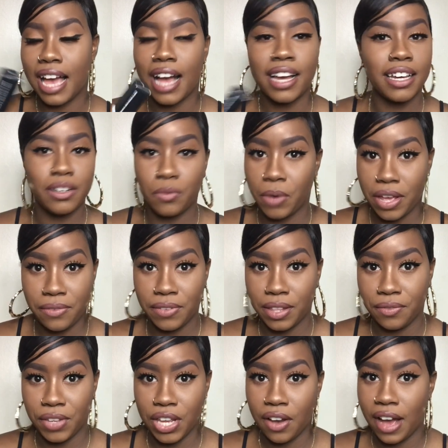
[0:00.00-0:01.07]
I couldn't wait for
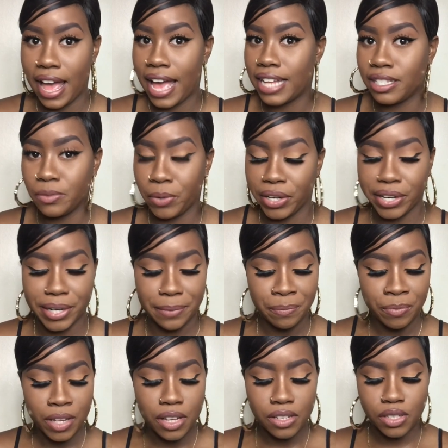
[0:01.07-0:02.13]
the video. I had to wear it.
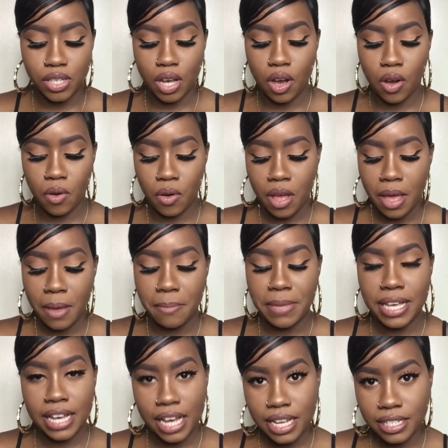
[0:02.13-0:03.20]
So
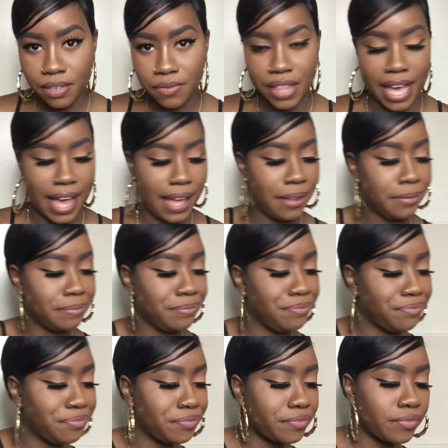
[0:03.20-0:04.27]
because of that,
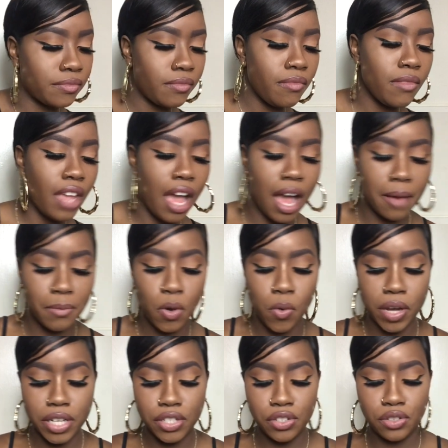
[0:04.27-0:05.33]
I'm
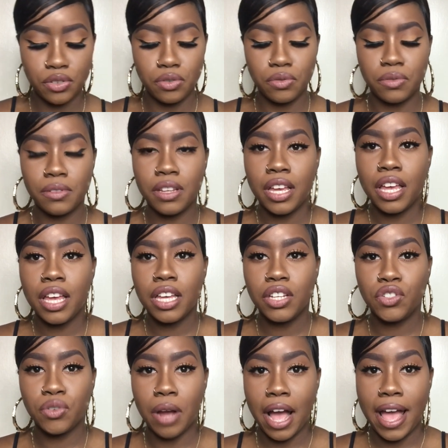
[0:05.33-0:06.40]
going to
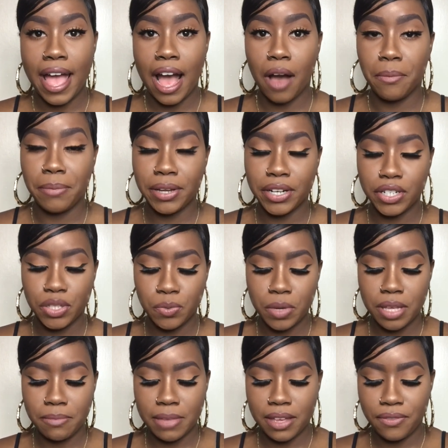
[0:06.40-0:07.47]
try out
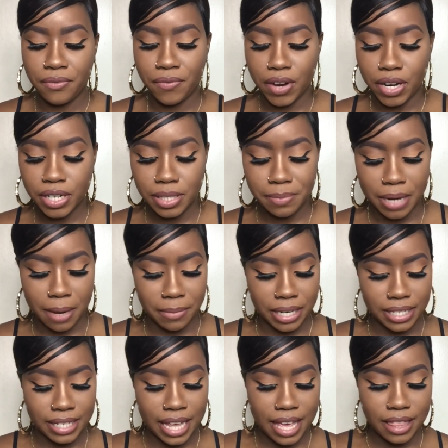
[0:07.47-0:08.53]
Bittersweet Me first, but I'm
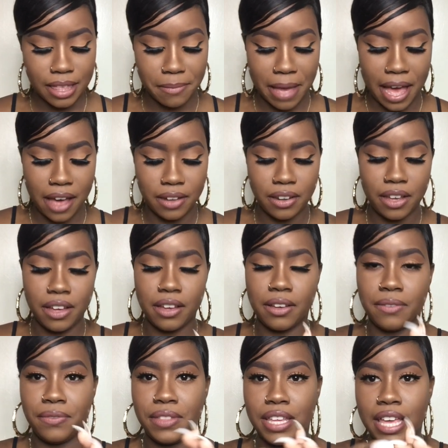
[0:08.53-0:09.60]
going to take them out
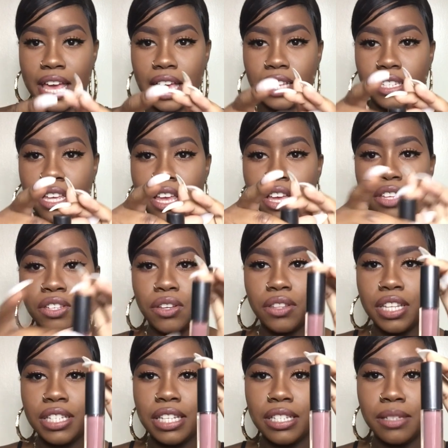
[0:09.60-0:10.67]
of the case. So
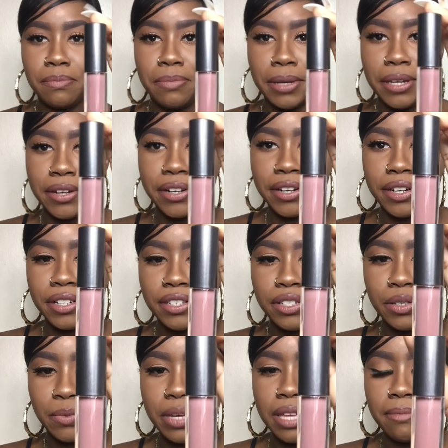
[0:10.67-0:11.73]
this is
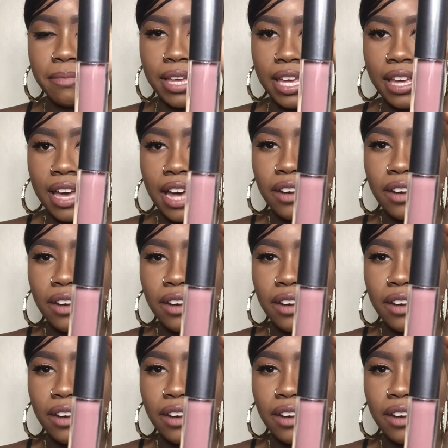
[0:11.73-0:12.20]
Bittersweet Me.